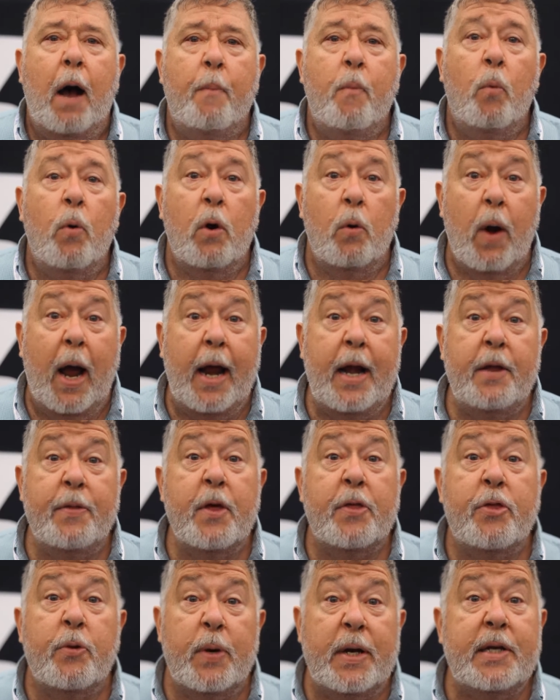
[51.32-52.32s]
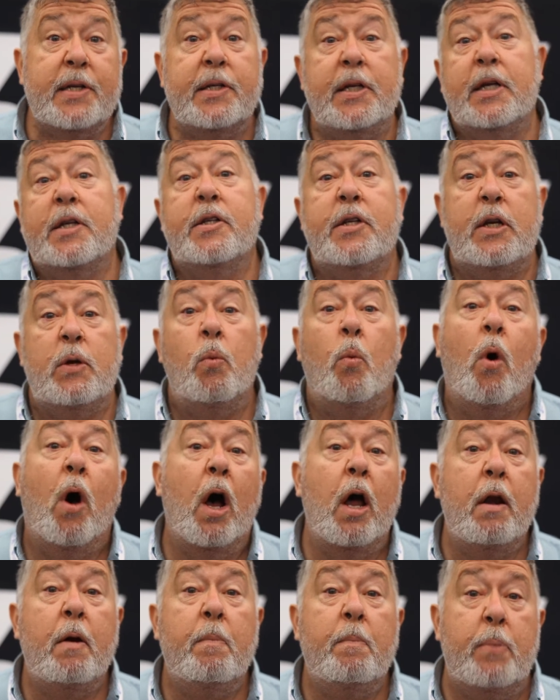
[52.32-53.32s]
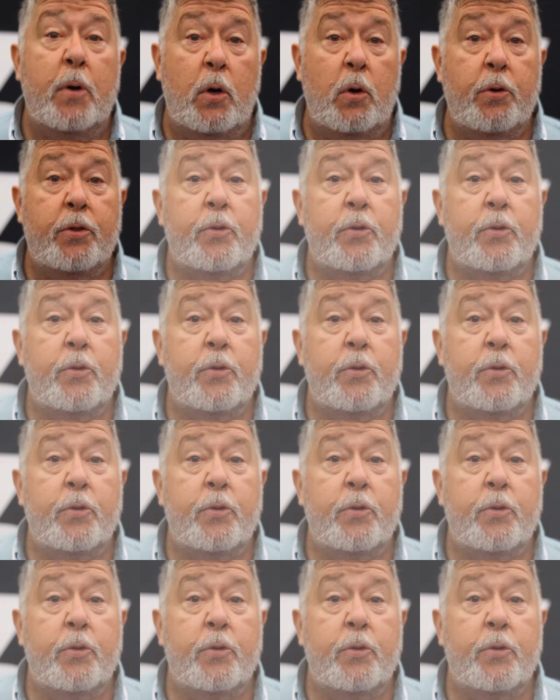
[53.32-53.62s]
We're right in the 361 booth.